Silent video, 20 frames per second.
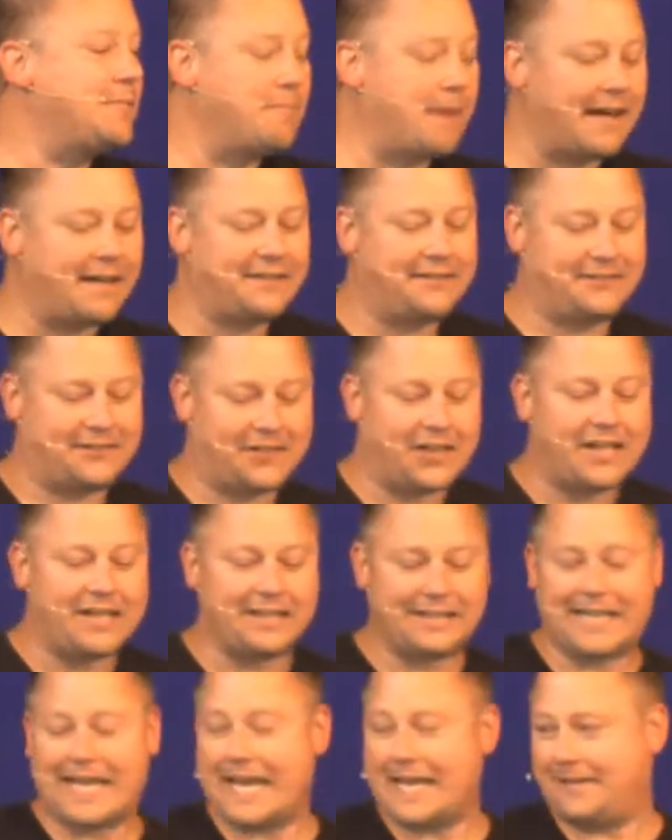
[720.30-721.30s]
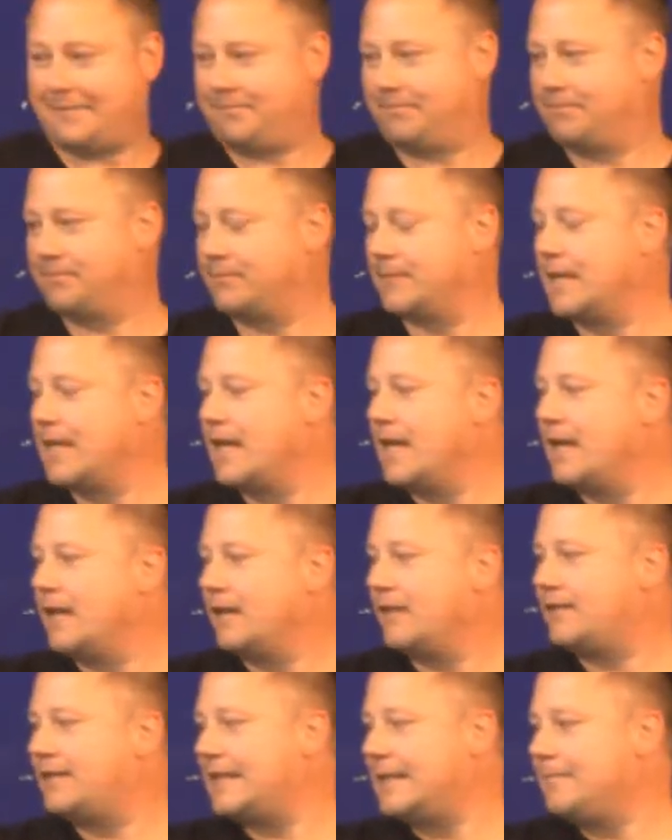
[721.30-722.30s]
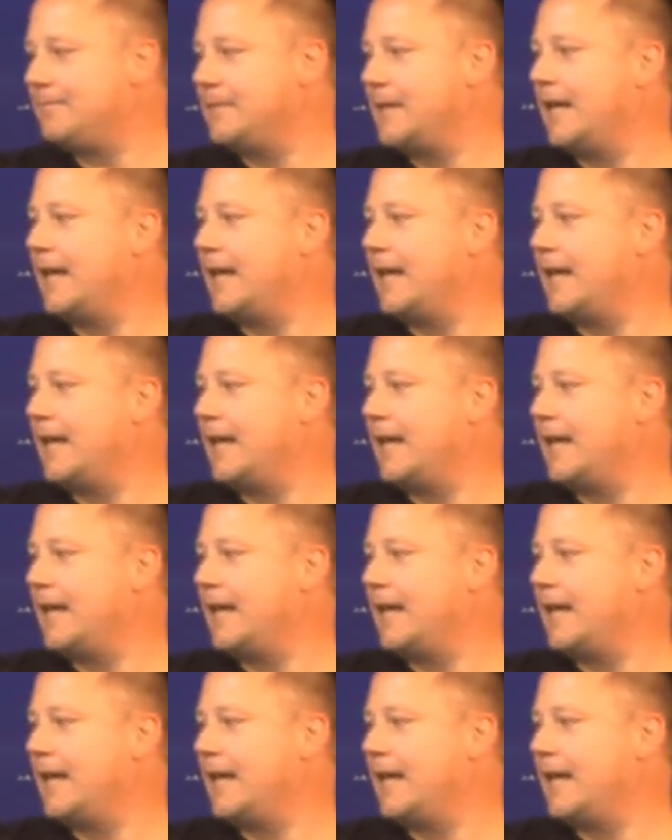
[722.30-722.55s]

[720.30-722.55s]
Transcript: by sunlight. You see,